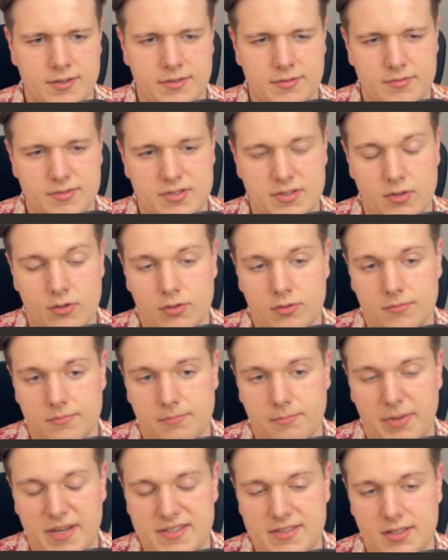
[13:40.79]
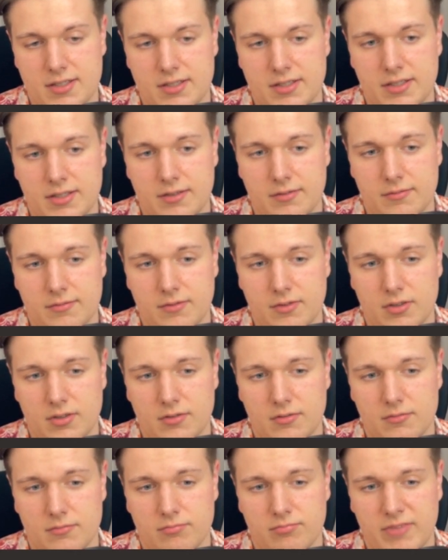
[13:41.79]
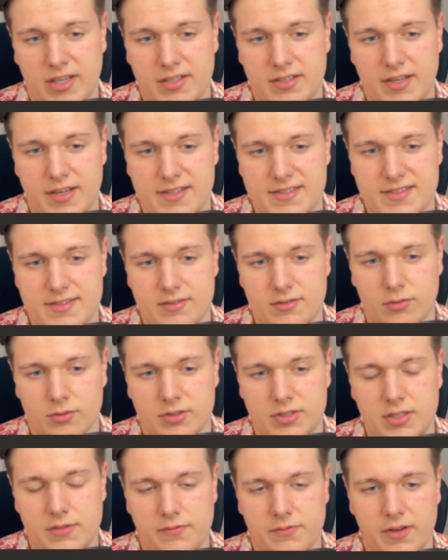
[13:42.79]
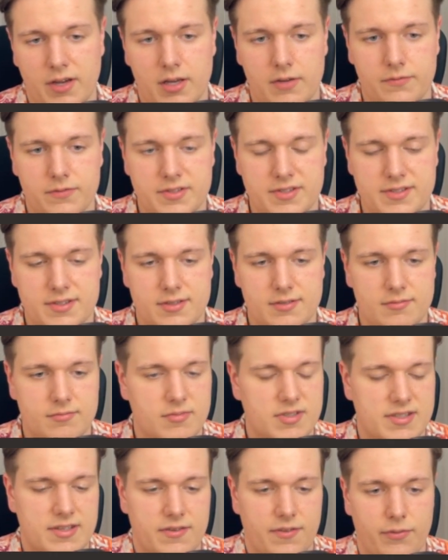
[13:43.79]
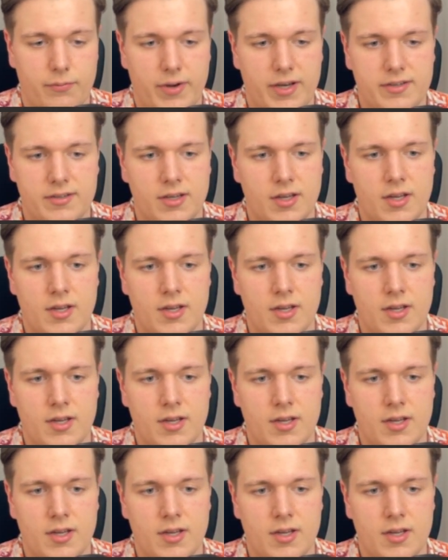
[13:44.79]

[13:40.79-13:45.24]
so basically knight takes on e5 is a threat.